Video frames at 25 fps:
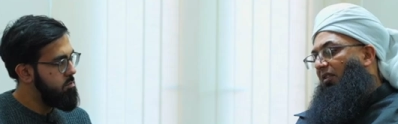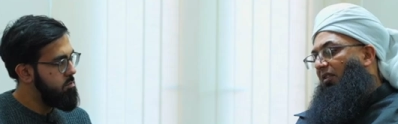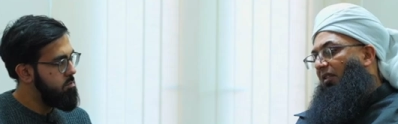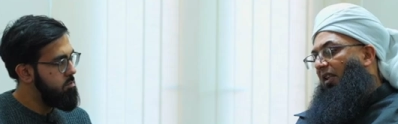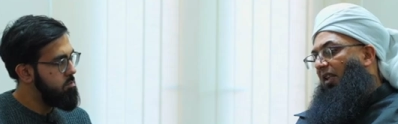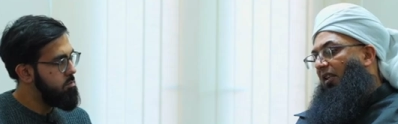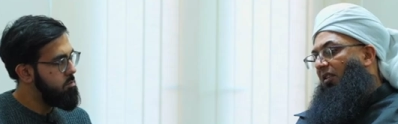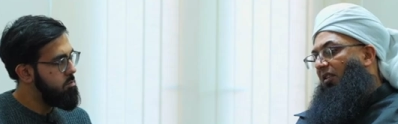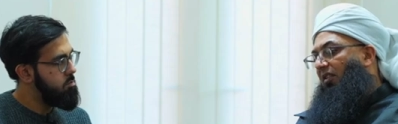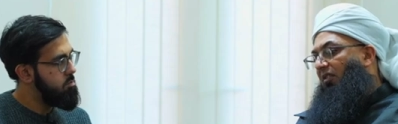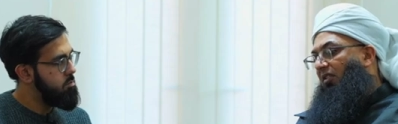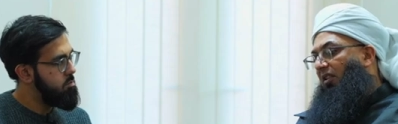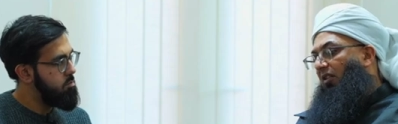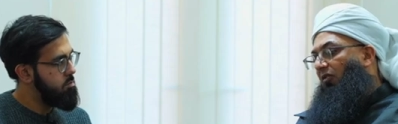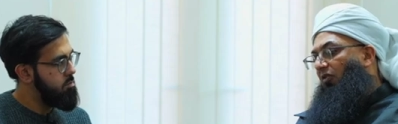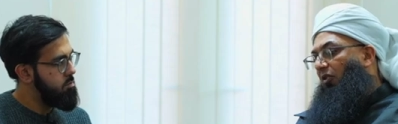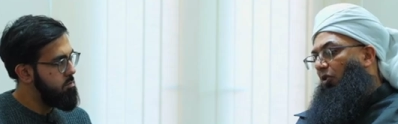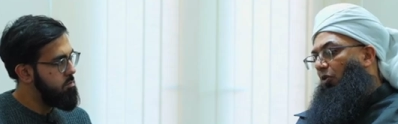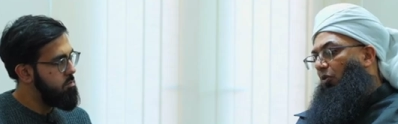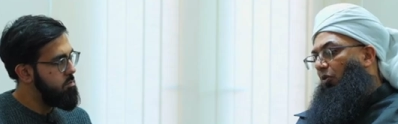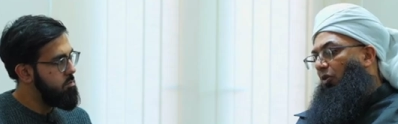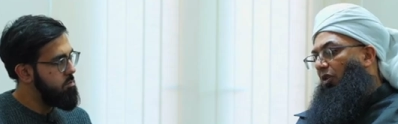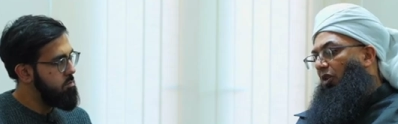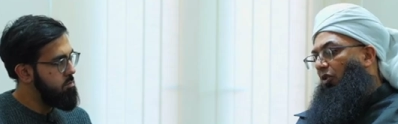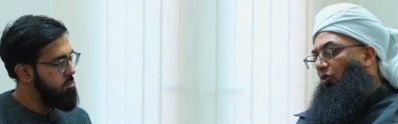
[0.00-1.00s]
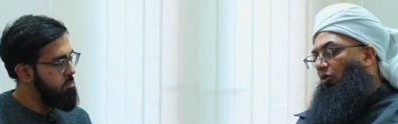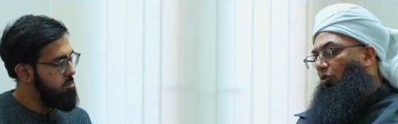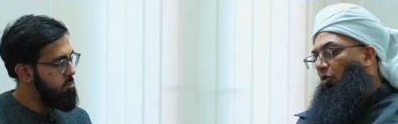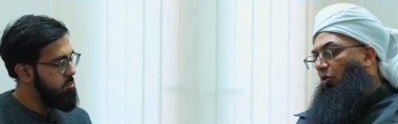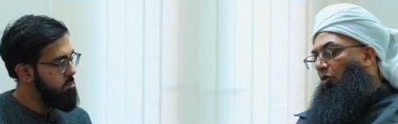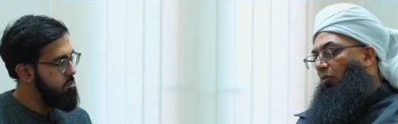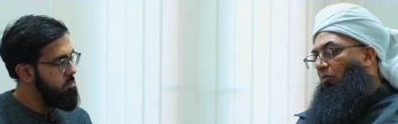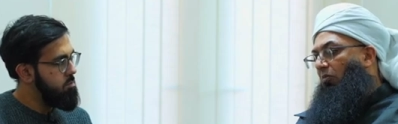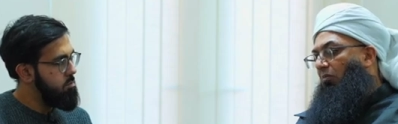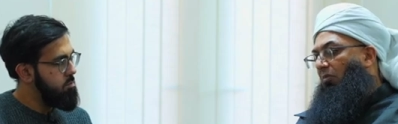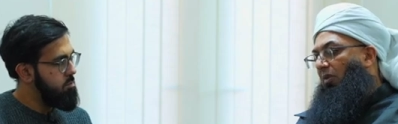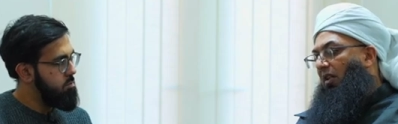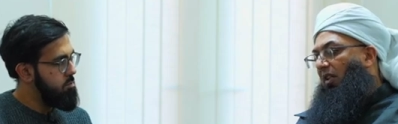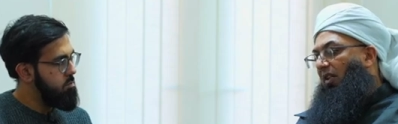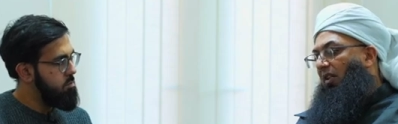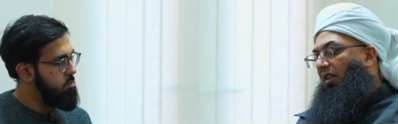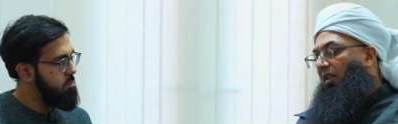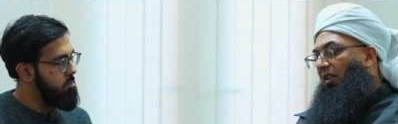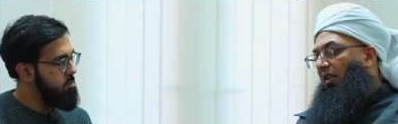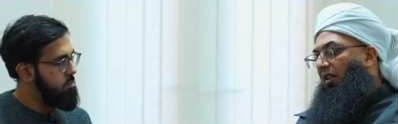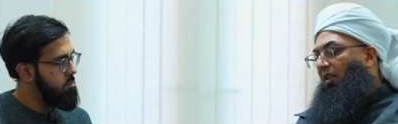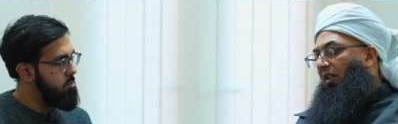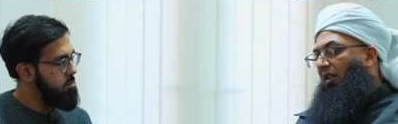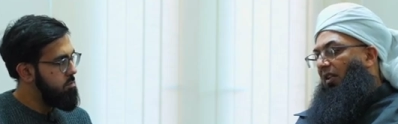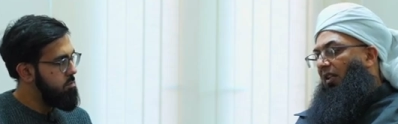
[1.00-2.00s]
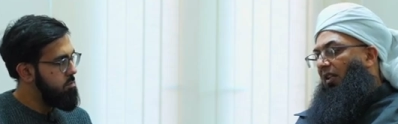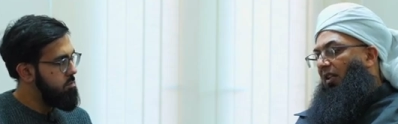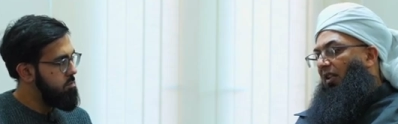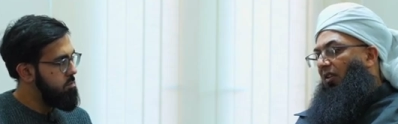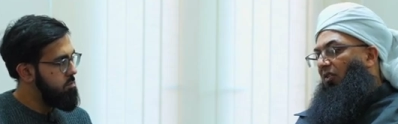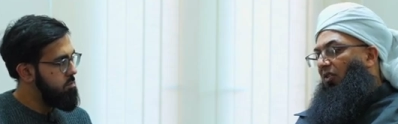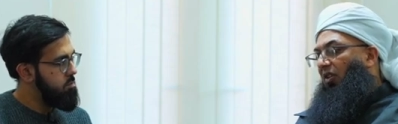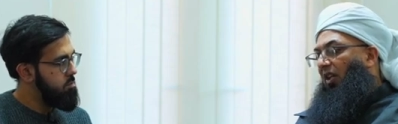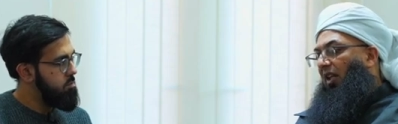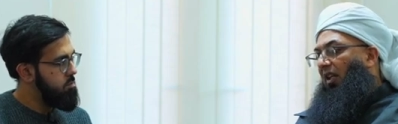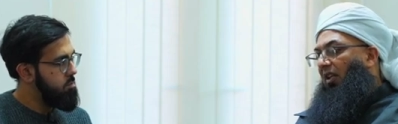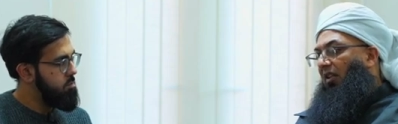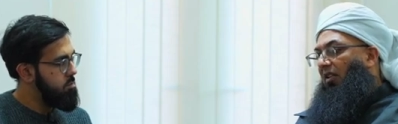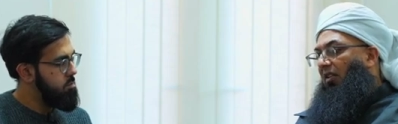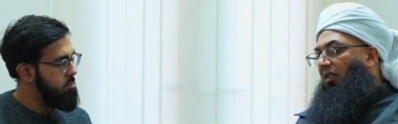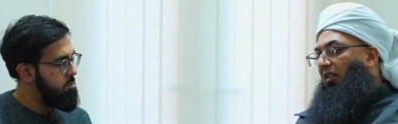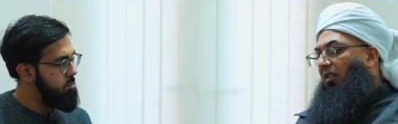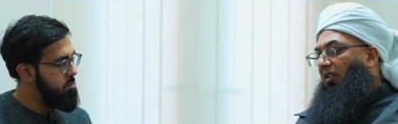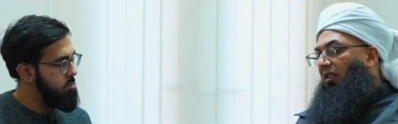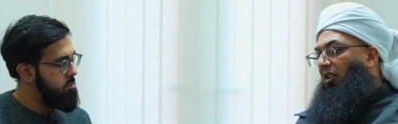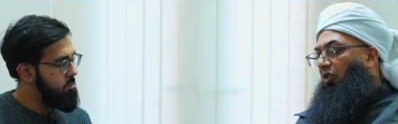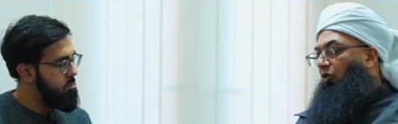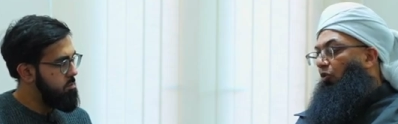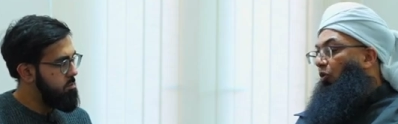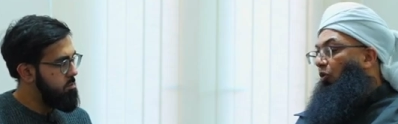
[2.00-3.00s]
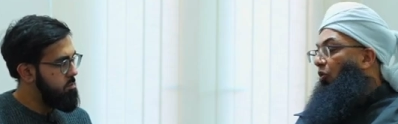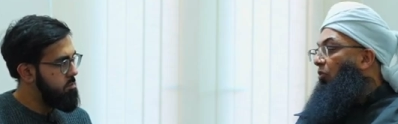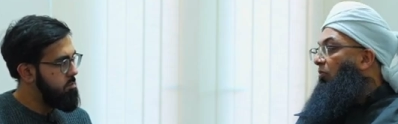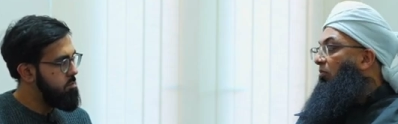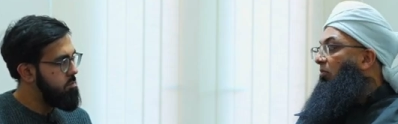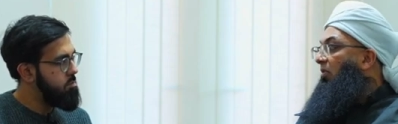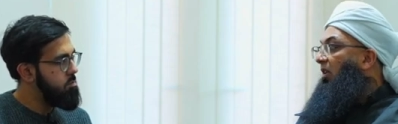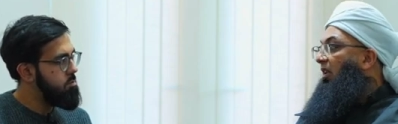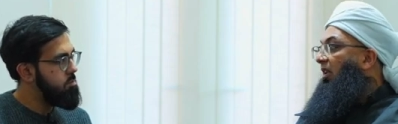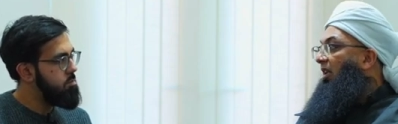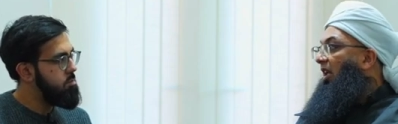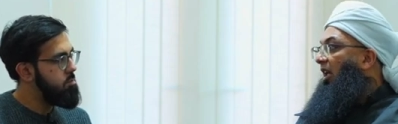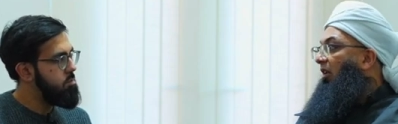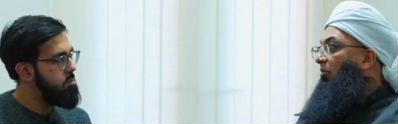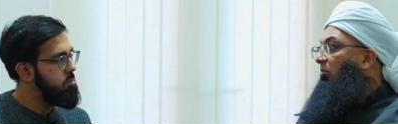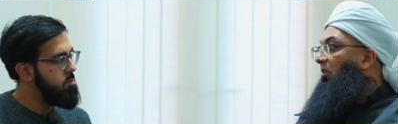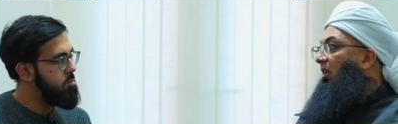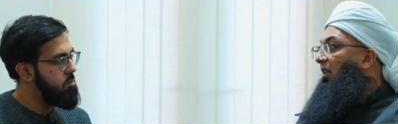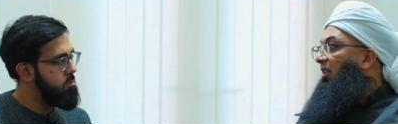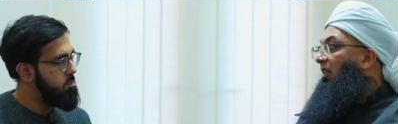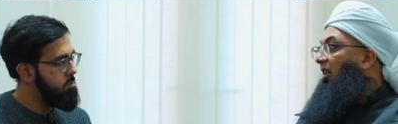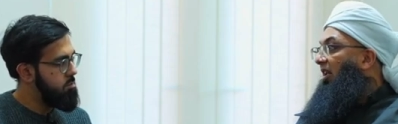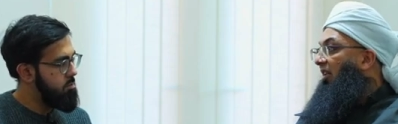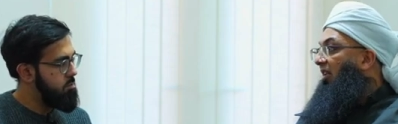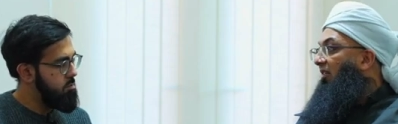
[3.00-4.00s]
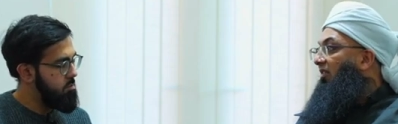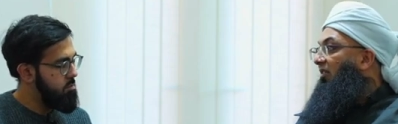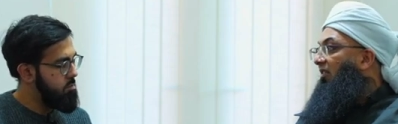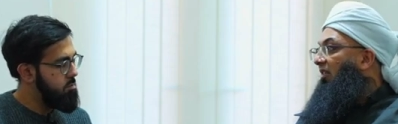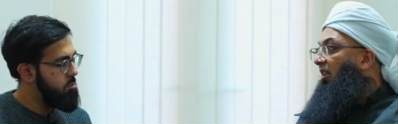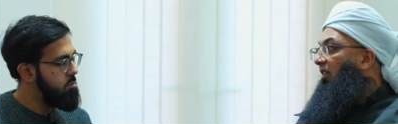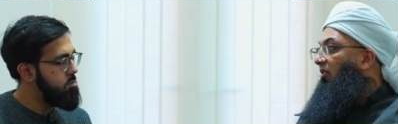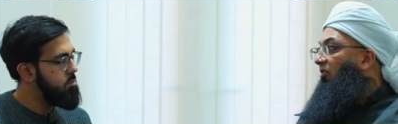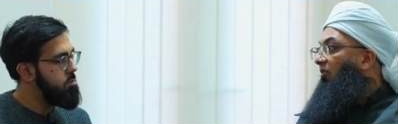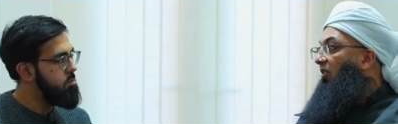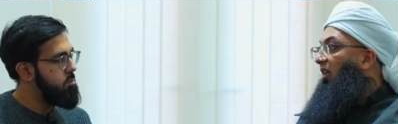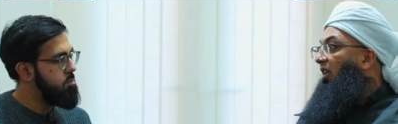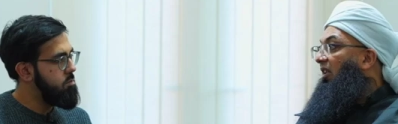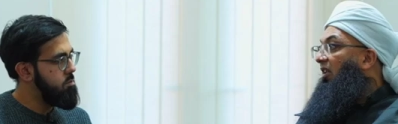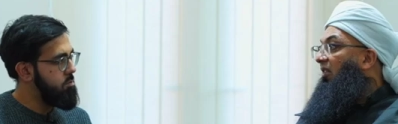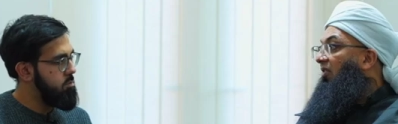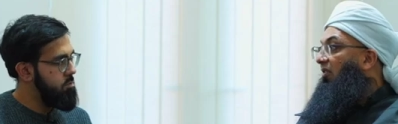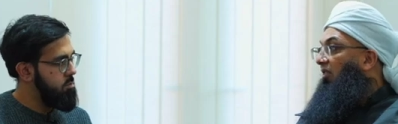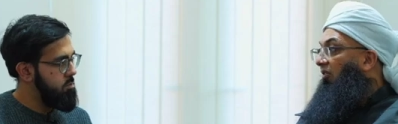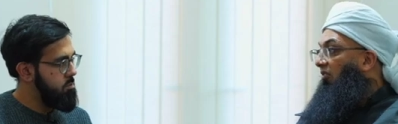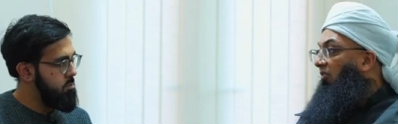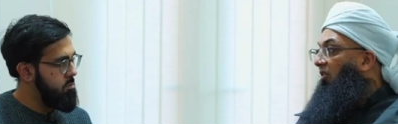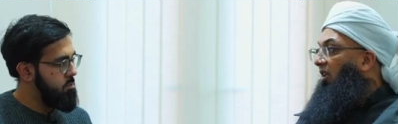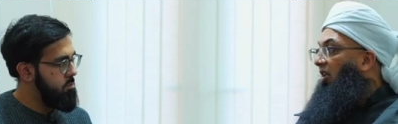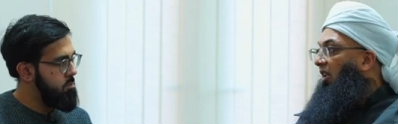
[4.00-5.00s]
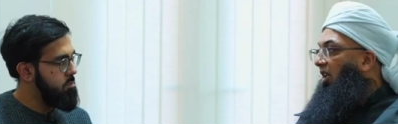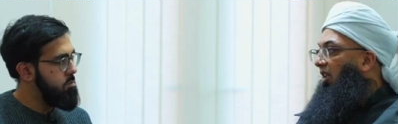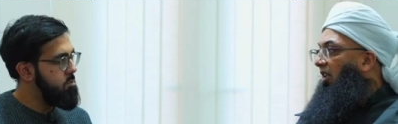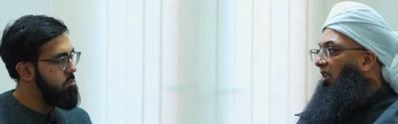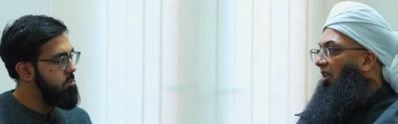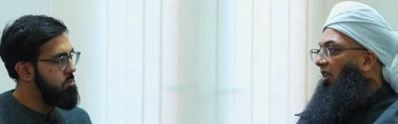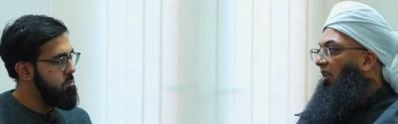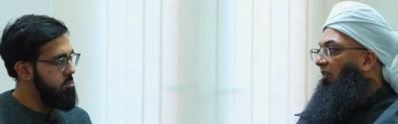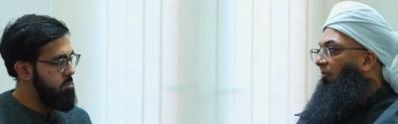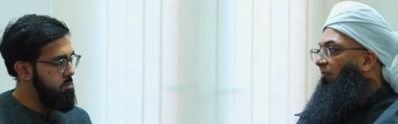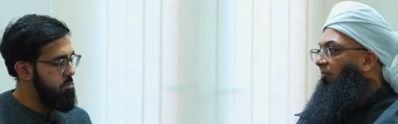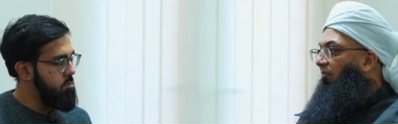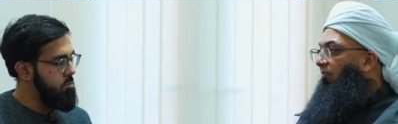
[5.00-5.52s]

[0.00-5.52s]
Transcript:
Speaker 1: that is given to this ummah, then this ummah can be tested very severely.